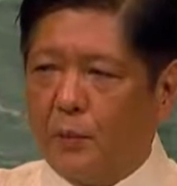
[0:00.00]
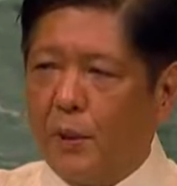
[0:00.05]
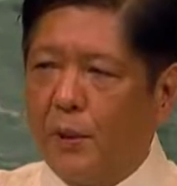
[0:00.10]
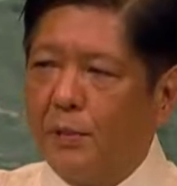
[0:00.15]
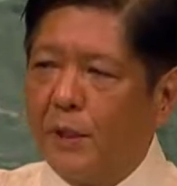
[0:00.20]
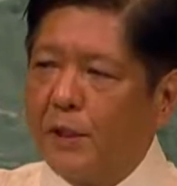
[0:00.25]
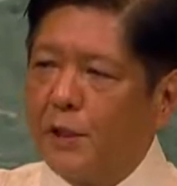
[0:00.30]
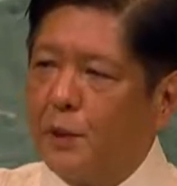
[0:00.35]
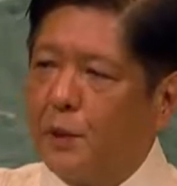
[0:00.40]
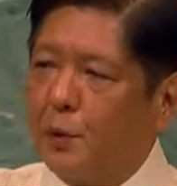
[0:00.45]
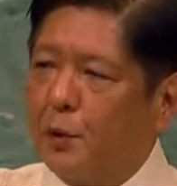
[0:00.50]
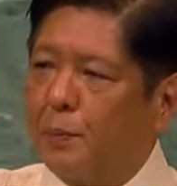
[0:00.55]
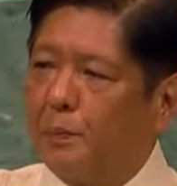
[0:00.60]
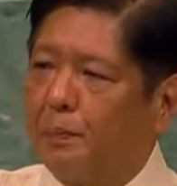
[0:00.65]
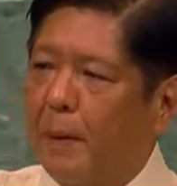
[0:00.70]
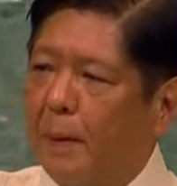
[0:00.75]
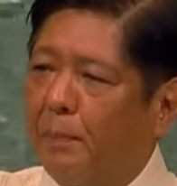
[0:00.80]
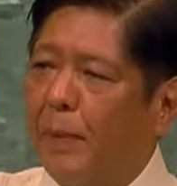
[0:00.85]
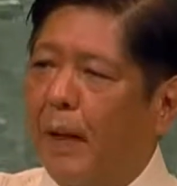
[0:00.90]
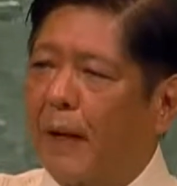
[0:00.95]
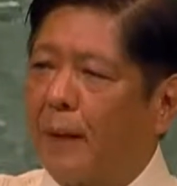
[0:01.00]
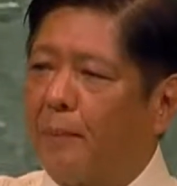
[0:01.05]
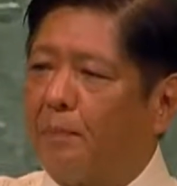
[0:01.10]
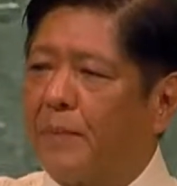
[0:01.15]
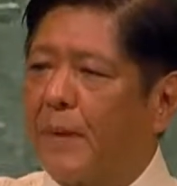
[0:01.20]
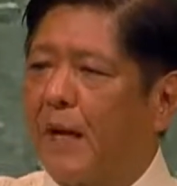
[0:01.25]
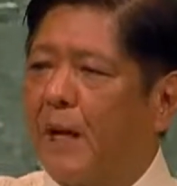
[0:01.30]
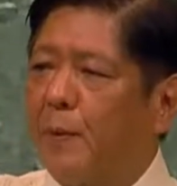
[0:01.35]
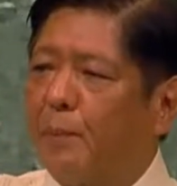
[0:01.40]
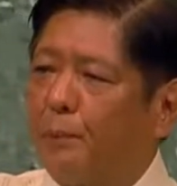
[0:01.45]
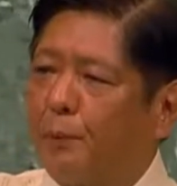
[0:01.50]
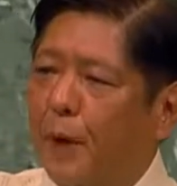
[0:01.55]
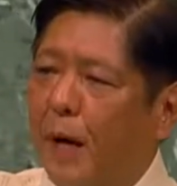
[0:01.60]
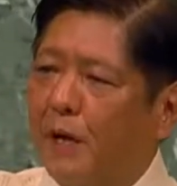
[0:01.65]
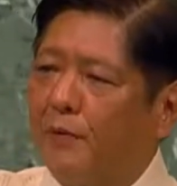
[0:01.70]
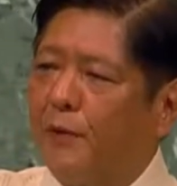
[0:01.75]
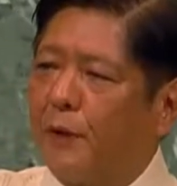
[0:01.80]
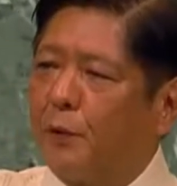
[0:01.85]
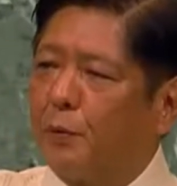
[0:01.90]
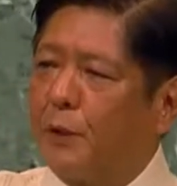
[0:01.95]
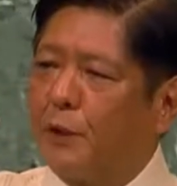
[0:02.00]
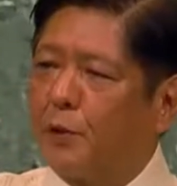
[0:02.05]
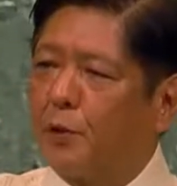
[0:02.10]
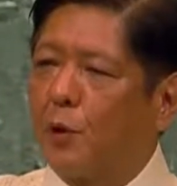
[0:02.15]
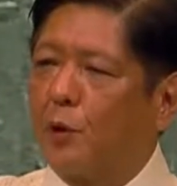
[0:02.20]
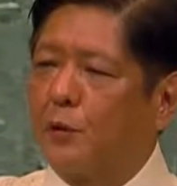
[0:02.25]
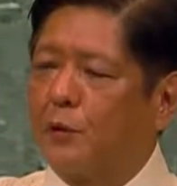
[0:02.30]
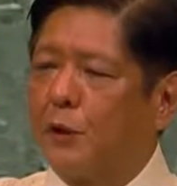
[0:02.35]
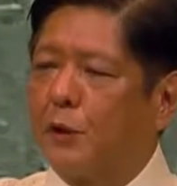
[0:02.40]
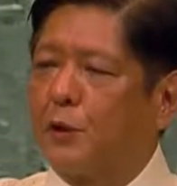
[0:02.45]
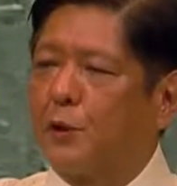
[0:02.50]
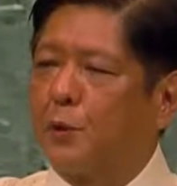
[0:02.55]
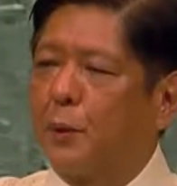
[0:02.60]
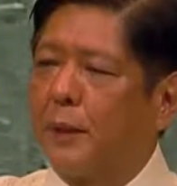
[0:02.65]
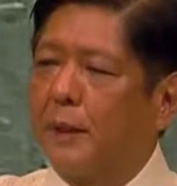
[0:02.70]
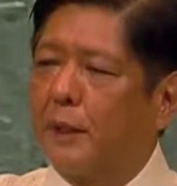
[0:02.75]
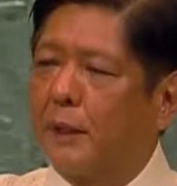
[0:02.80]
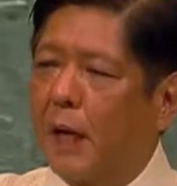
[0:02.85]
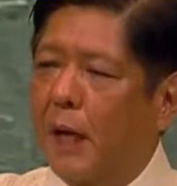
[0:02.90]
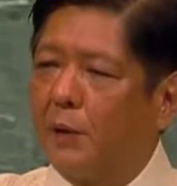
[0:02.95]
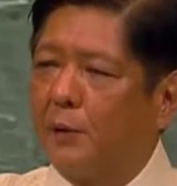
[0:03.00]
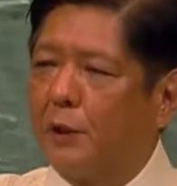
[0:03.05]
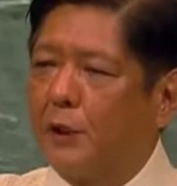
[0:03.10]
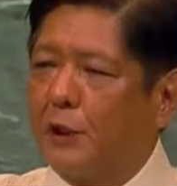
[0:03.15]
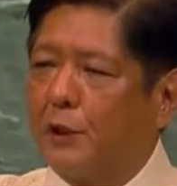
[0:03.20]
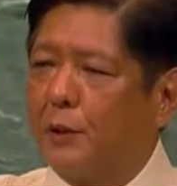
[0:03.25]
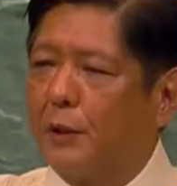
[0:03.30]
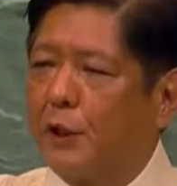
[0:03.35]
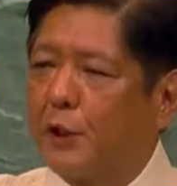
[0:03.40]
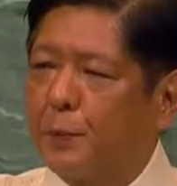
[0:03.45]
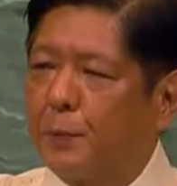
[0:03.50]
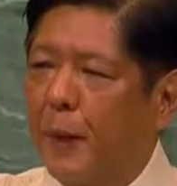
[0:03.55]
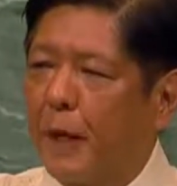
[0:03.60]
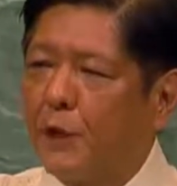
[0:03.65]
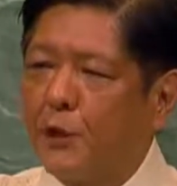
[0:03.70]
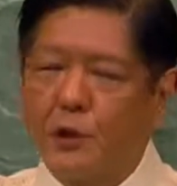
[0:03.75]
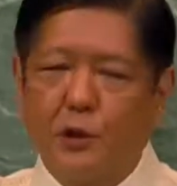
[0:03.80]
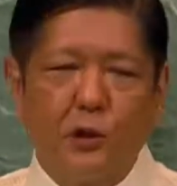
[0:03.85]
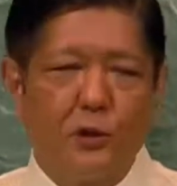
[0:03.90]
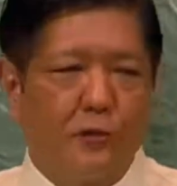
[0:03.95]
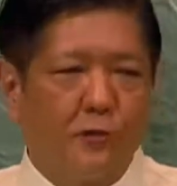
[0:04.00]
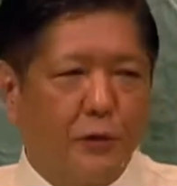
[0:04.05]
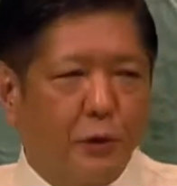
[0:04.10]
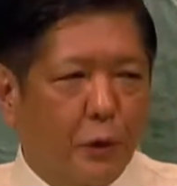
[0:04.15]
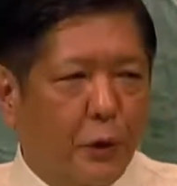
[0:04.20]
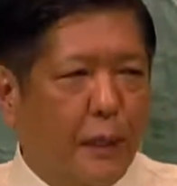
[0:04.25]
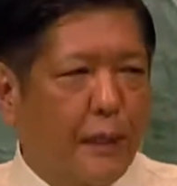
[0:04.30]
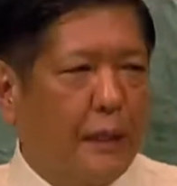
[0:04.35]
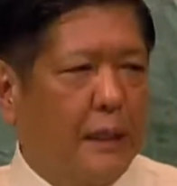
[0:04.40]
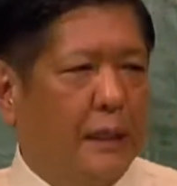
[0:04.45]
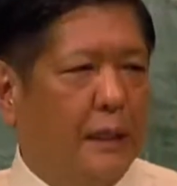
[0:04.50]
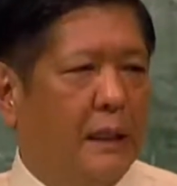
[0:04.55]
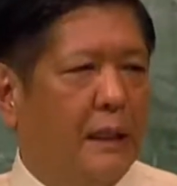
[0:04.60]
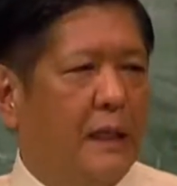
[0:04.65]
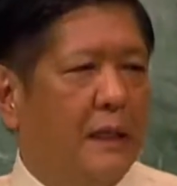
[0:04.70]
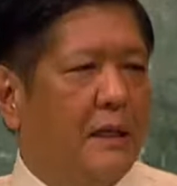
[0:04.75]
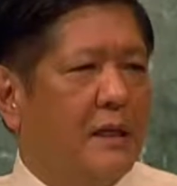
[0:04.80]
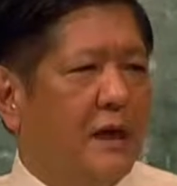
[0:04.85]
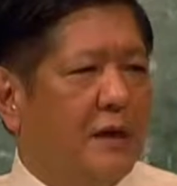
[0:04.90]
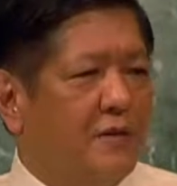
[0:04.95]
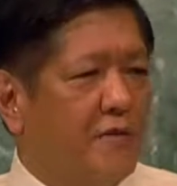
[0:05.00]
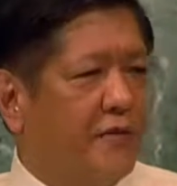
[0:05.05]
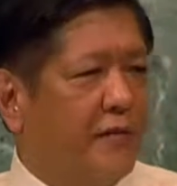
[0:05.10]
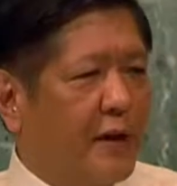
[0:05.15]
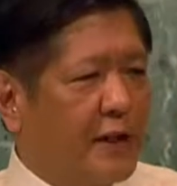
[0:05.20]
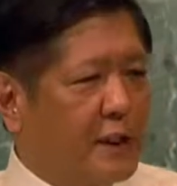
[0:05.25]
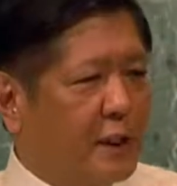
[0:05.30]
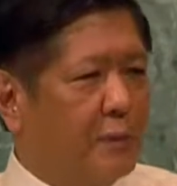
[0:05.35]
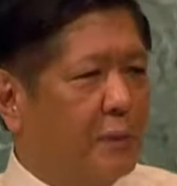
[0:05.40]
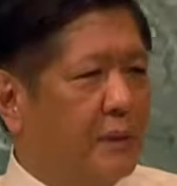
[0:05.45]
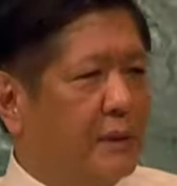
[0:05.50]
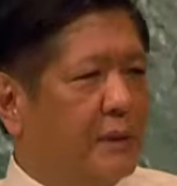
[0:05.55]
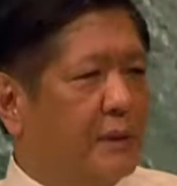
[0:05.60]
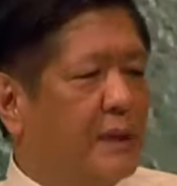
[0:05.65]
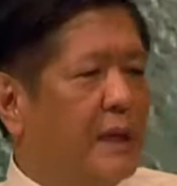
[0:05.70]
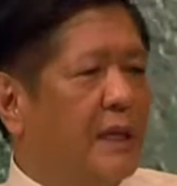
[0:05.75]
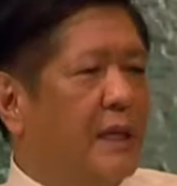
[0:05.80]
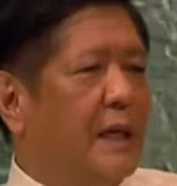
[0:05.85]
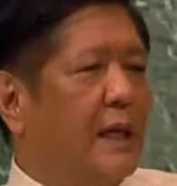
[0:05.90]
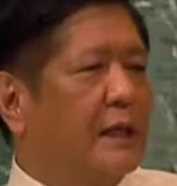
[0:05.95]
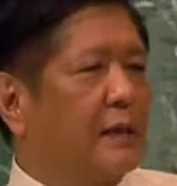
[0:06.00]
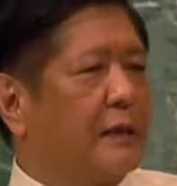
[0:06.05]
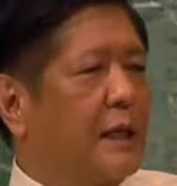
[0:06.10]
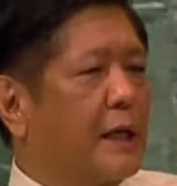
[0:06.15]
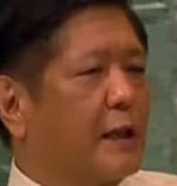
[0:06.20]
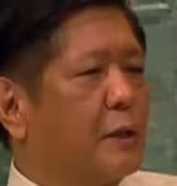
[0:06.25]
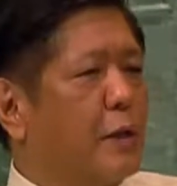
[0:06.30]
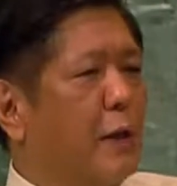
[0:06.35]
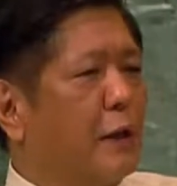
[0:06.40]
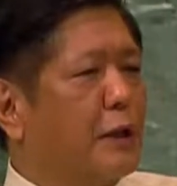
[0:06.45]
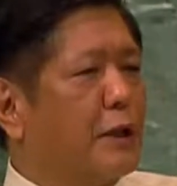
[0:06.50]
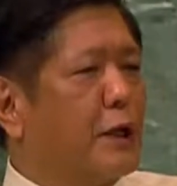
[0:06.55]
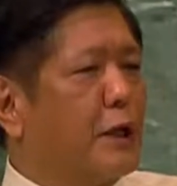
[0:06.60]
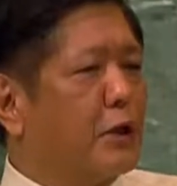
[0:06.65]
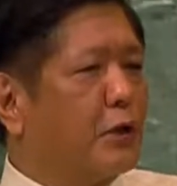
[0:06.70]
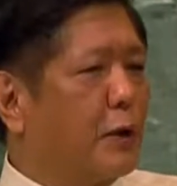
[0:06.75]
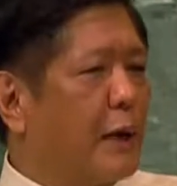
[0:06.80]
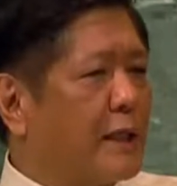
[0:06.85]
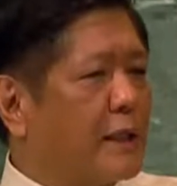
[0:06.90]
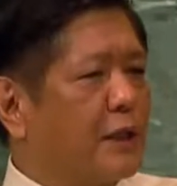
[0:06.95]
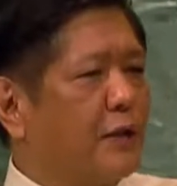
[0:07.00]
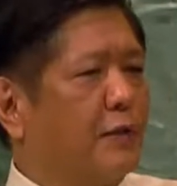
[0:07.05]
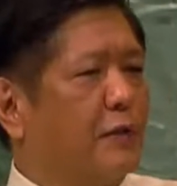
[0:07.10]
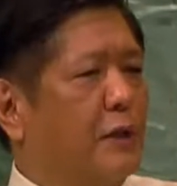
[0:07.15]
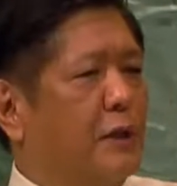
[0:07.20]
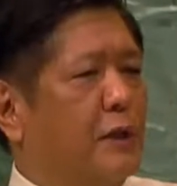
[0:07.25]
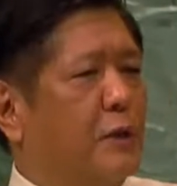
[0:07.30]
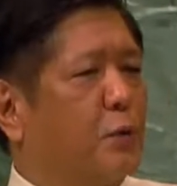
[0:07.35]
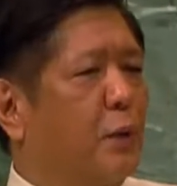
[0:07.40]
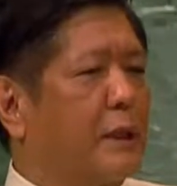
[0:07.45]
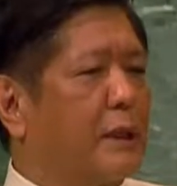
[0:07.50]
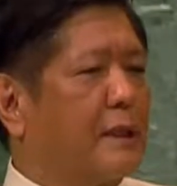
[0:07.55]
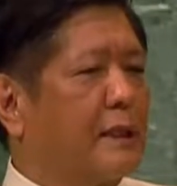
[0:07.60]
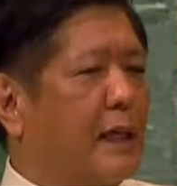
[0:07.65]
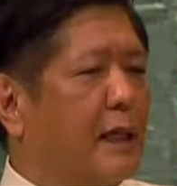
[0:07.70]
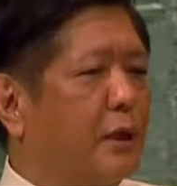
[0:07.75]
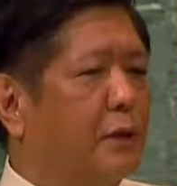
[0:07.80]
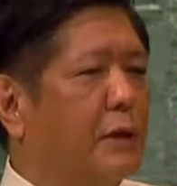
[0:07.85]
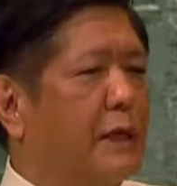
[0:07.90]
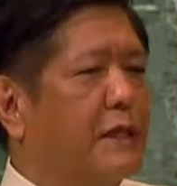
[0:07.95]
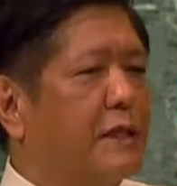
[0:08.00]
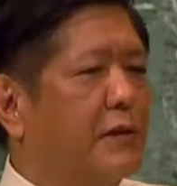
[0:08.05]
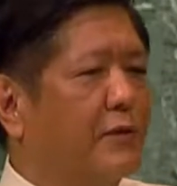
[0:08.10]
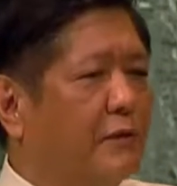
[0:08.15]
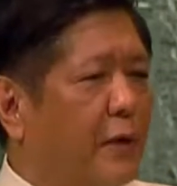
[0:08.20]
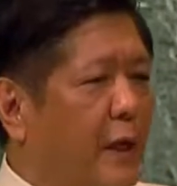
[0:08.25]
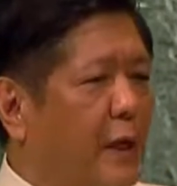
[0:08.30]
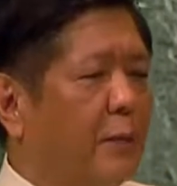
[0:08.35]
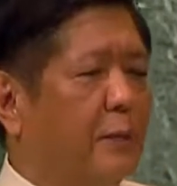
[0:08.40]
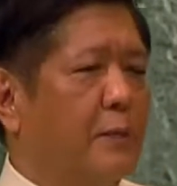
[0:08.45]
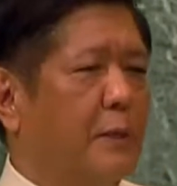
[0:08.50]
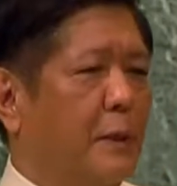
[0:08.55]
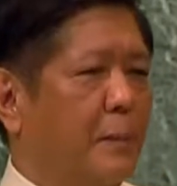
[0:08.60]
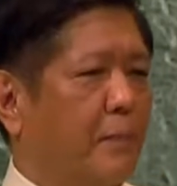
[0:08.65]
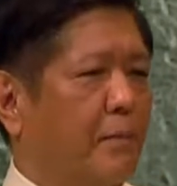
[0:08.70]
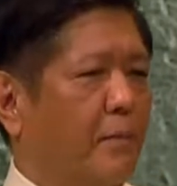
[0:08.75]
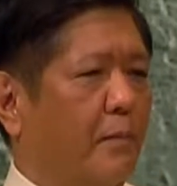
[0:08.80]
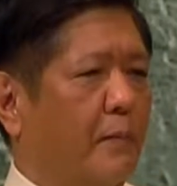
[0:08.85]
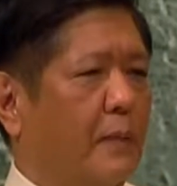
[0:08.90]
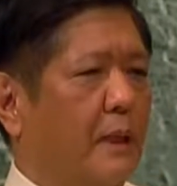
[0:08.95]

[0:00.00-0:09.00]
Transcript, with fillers: We must use public and private resources to encourage the expansion of trade, investment, and technology transfers to accelerate development.